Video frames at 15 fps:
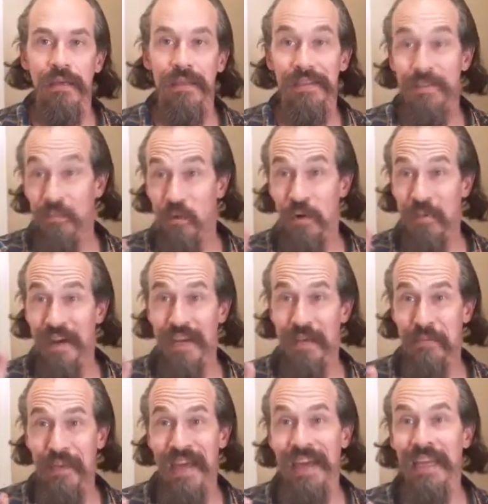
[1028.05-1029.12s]
It's more by a
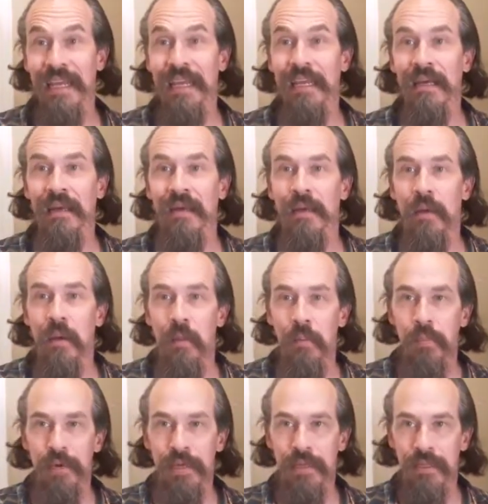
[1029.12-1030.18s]
penny,
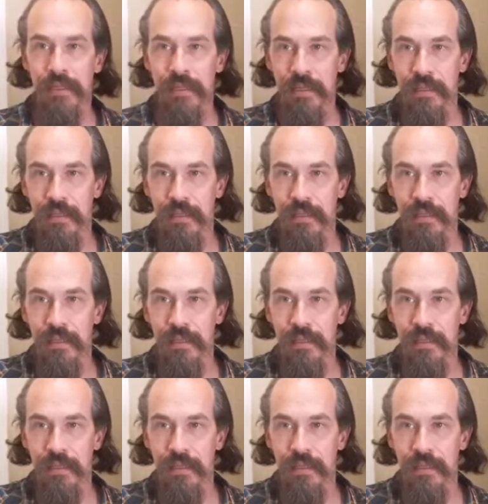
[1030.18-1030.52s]
but